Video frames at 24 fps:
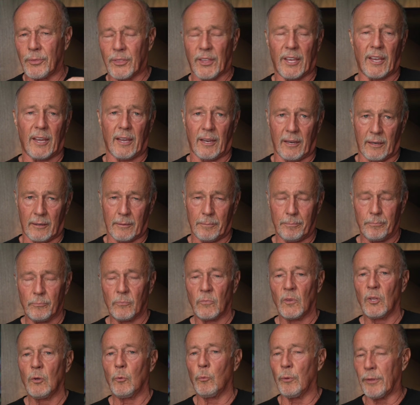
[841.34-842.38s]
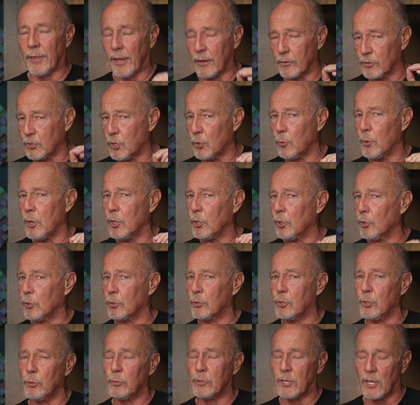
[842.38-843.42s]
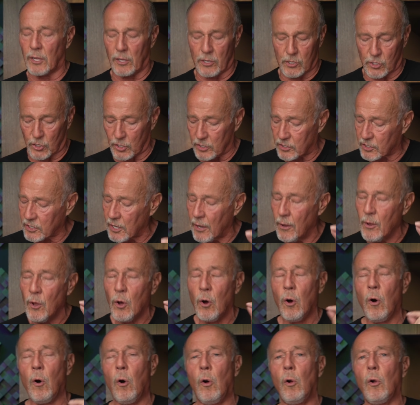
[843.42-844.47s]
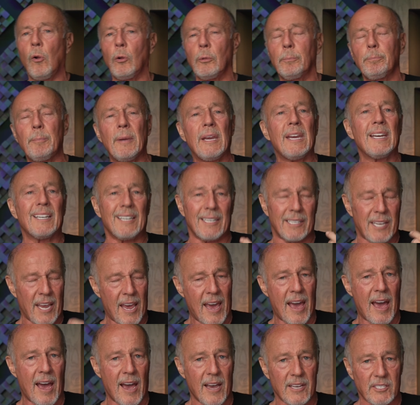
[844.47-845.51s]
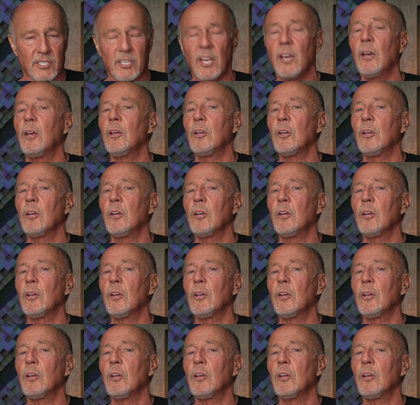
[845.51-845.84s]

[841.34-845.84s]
thing without doing your due diligence. Hold me to task.